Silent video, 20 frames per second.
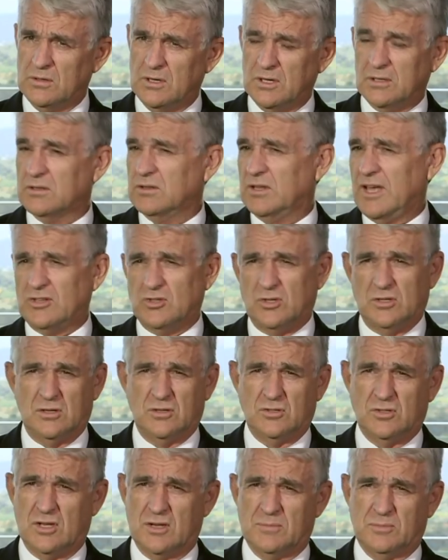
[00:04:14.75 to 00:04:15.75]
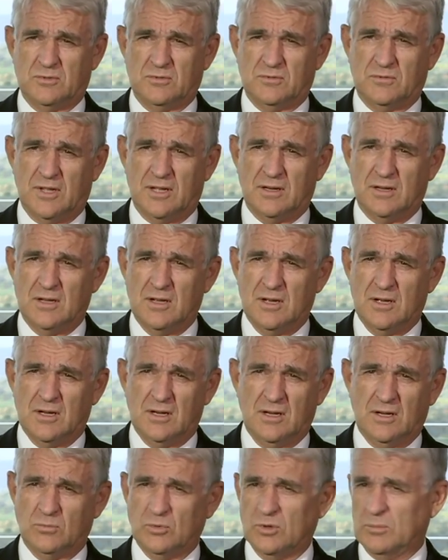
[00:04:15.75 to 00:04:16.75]
A classic example of that
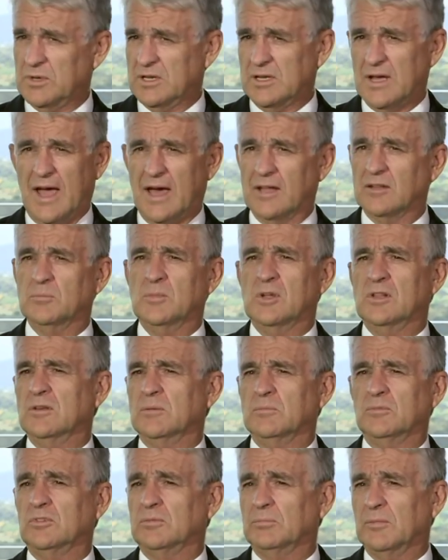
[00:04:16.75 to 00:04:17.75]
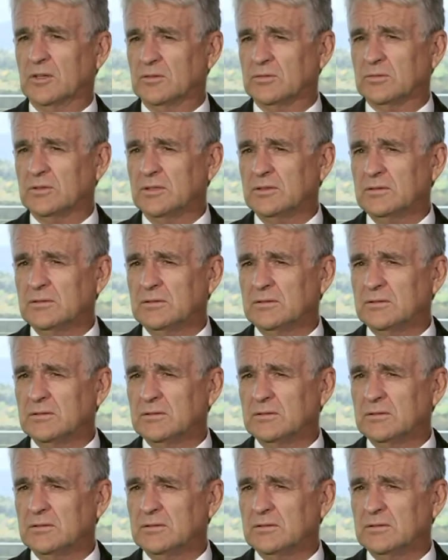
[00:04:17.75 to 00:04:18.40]
would be aluminium smeltering,